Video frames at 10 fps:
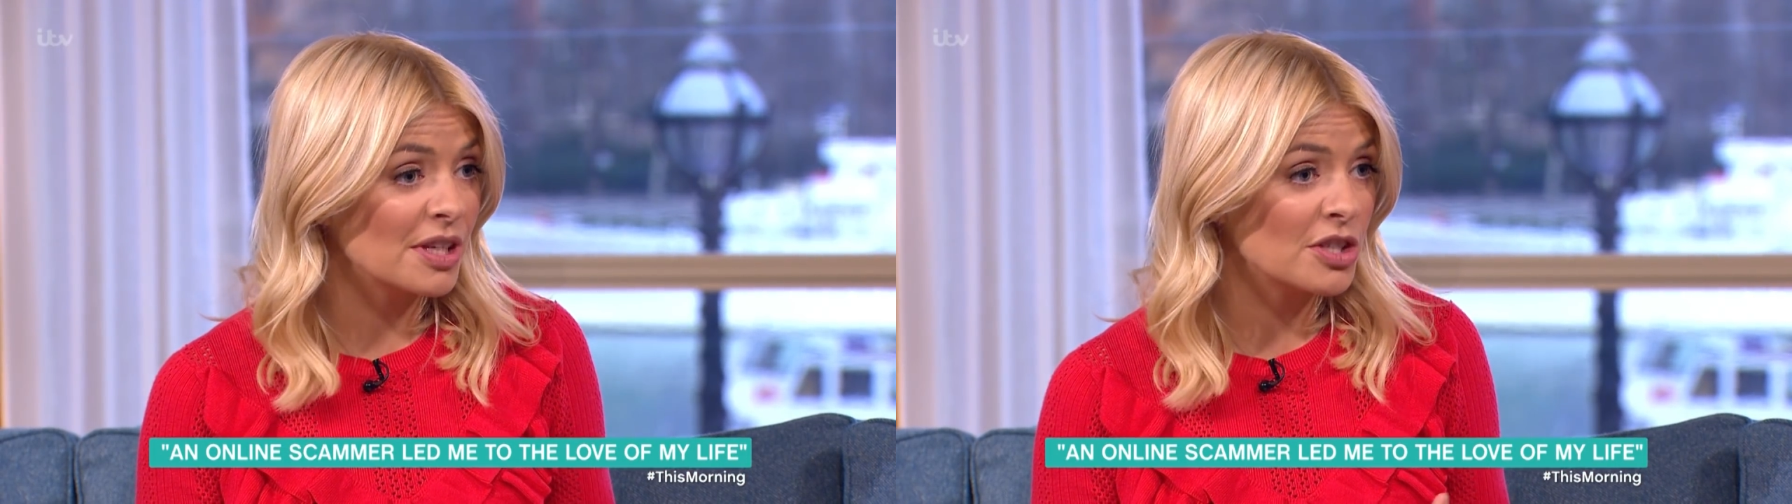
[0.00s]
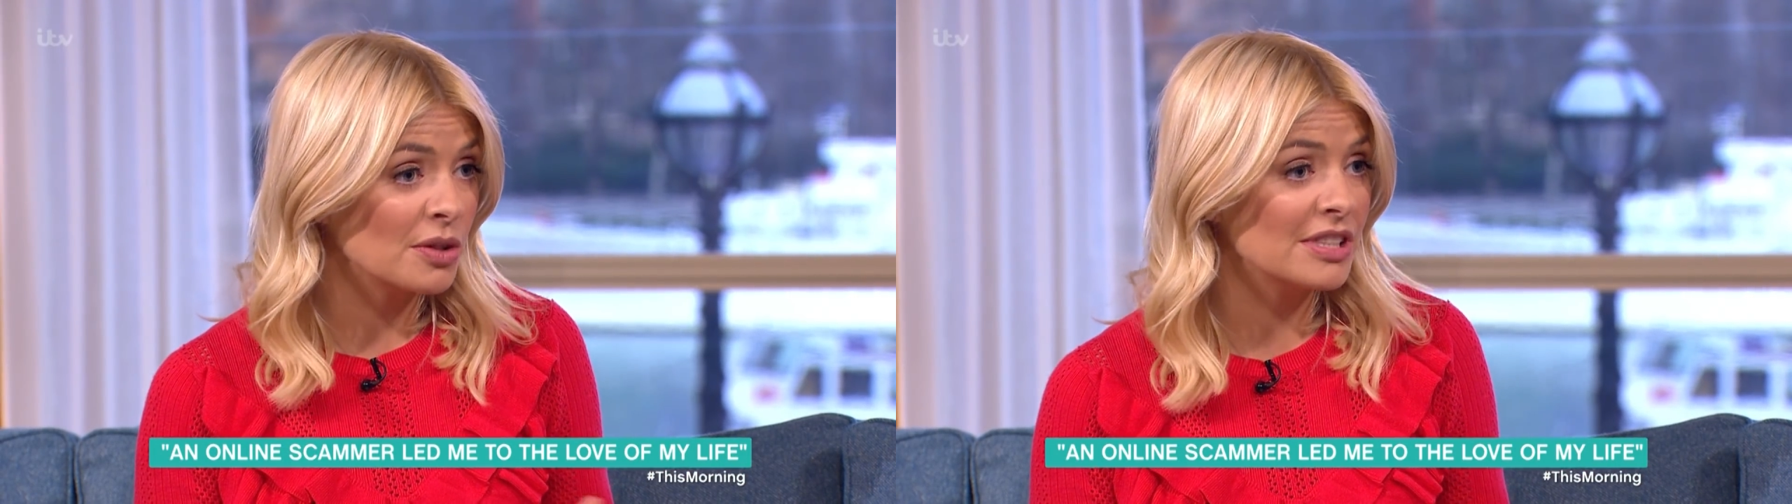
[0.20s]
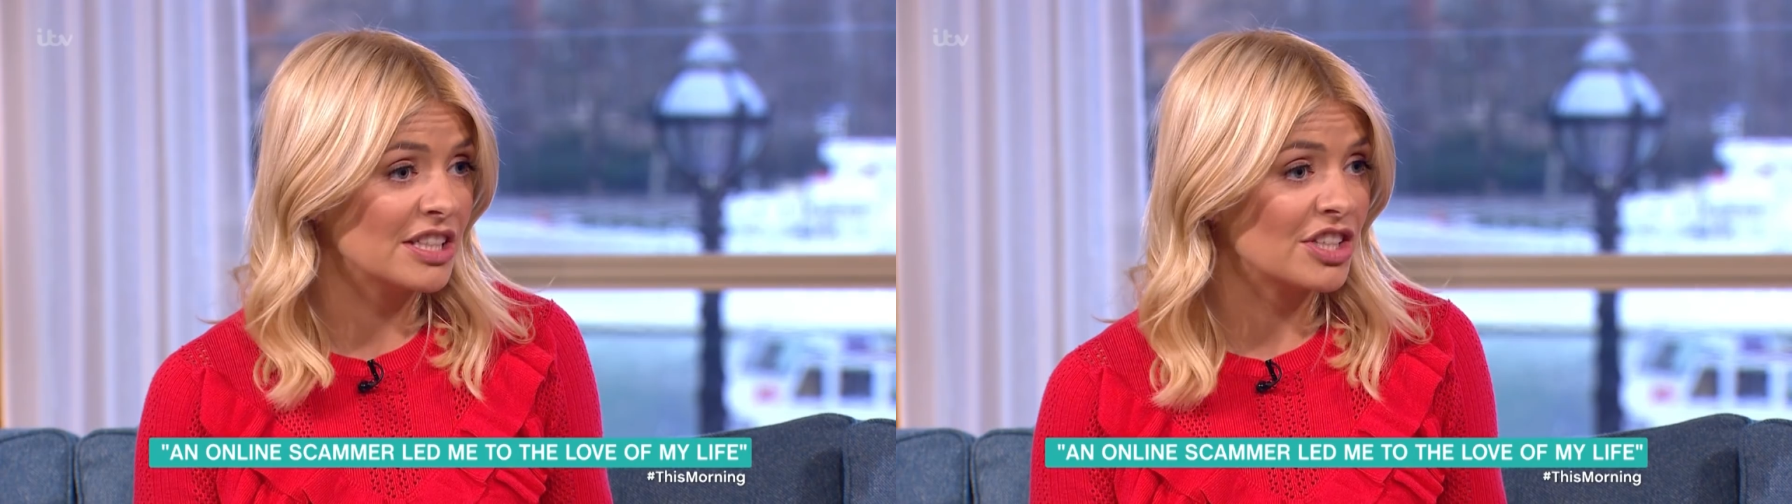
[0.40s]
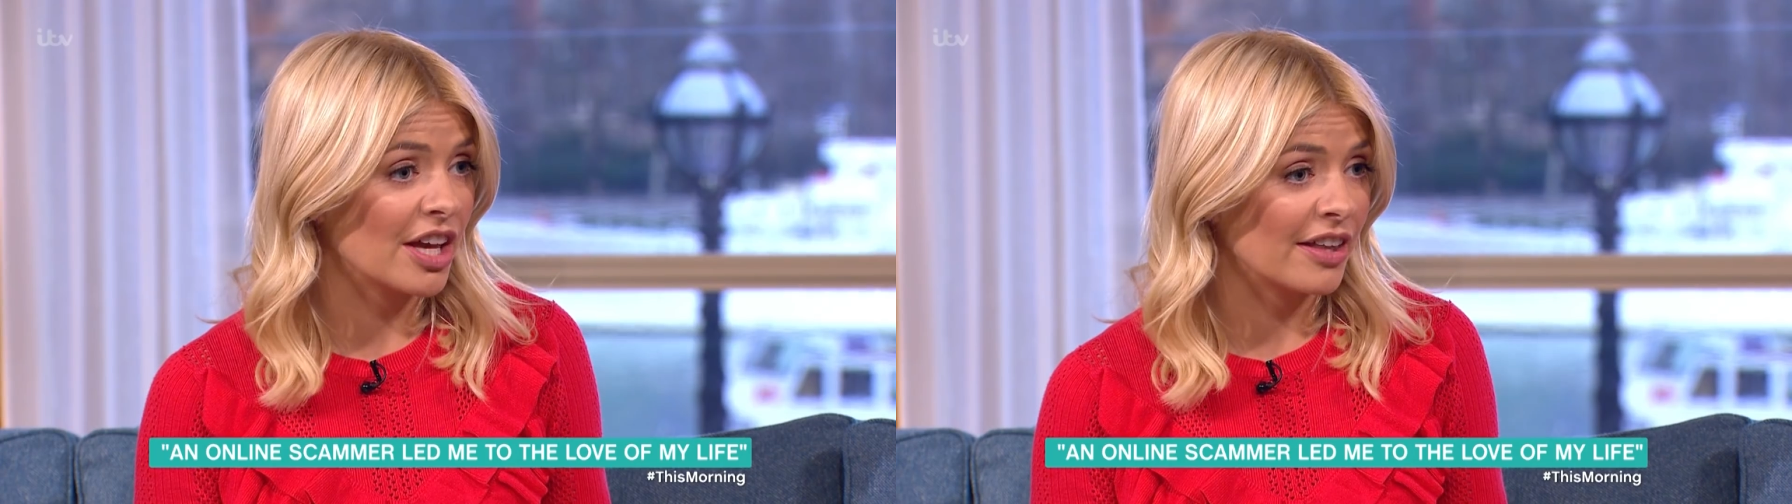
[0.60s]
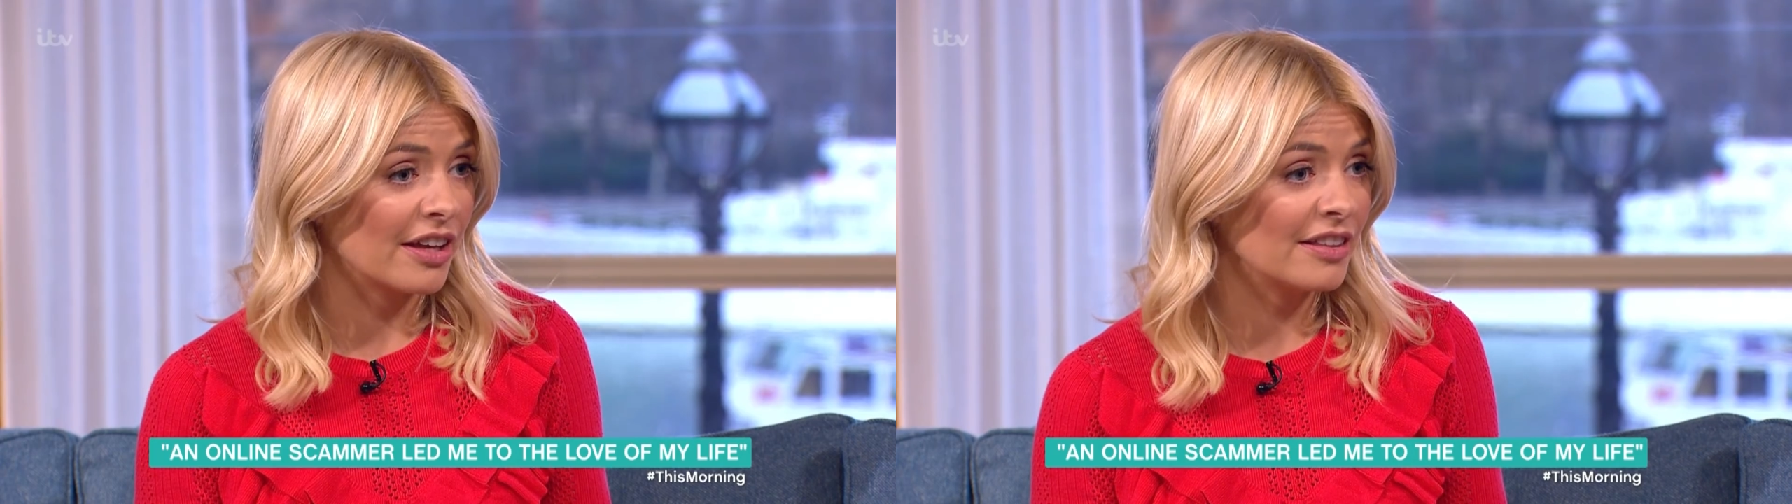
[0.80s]
told each
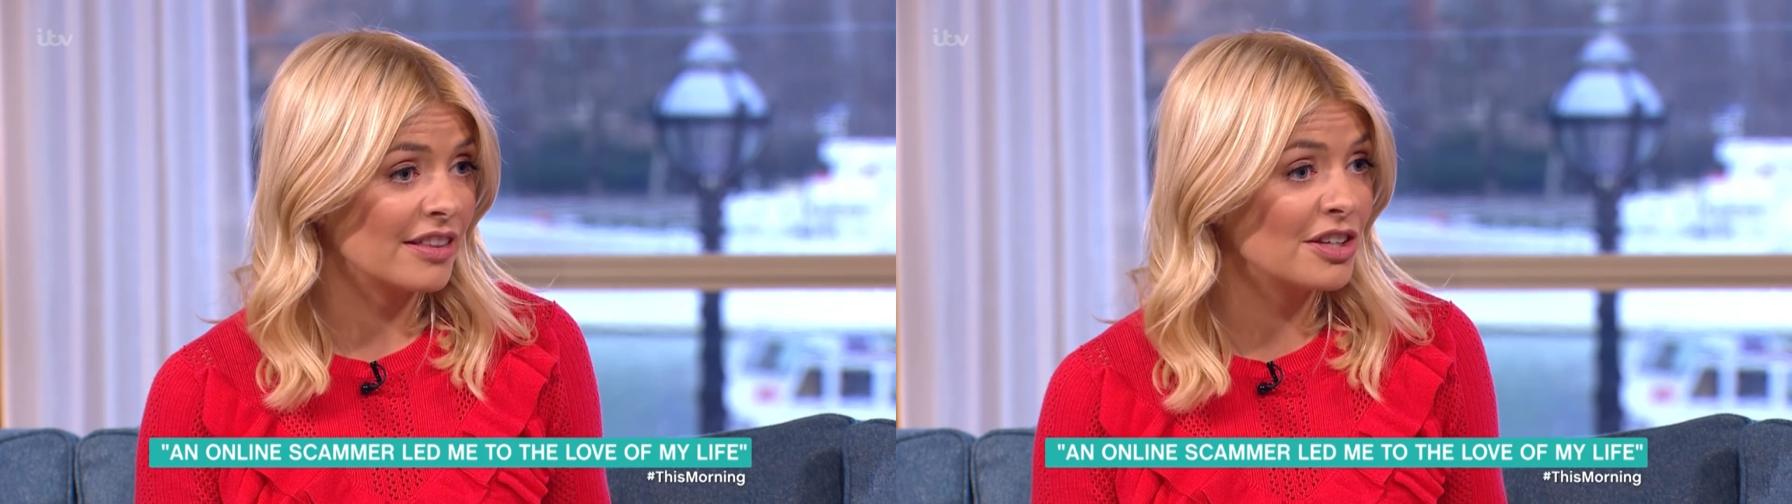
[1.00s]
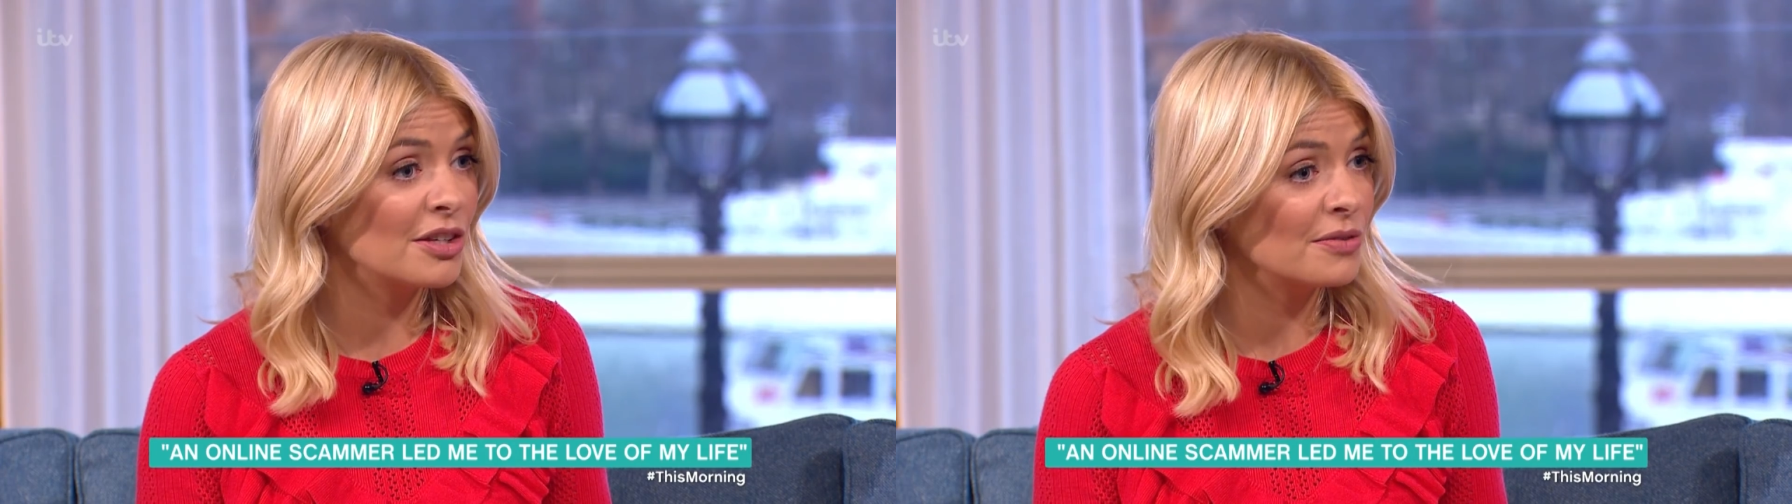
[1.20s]
other that